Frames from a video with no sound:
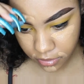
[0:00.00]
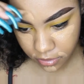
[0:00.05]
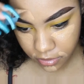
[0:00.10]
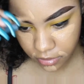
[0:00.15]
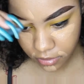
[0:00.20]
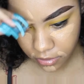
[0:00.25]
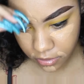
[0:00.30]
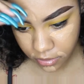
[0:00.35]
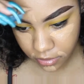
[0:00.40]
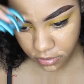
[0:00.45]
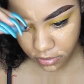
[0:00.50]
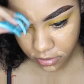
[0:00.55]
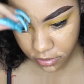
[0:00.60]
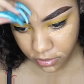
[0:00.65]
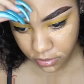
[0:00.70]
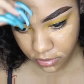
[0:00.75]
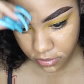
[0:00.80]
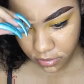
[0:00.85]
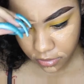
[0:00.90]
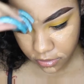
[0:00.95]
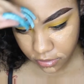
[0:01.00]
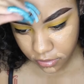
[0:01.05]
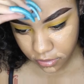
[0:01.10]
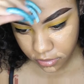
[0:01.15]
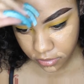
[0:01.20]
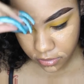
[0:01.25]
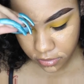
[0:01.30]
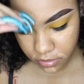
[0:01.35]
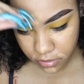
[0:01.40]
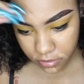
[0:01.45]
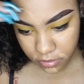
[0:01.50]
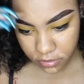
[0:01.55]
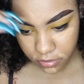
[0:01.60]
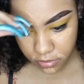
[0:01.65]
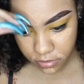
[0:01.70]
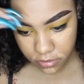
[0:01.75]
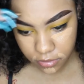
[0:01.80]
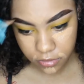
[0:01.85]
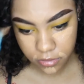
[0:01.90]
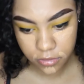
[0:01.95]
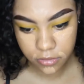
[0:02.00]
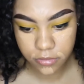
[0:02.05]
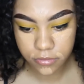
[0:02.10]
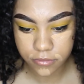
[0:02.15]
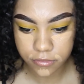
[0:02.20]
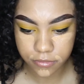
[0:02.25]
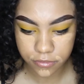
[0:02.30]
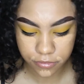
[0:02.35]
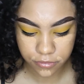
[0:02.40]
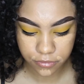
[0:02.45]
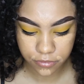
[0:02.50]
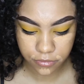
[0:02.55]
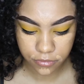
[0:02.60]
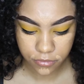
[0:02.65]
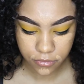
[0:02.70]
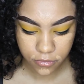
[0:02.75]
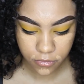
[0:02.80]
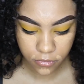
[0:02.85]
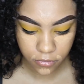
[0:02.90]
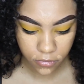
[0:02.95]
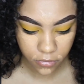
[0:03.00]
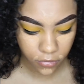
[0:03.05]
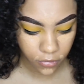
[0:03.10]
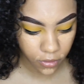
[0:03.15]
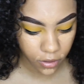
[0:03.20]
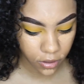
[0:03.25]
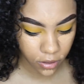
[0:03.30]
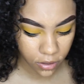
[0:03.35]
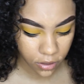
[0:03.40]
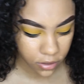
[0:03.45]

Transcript: Nobody speaks.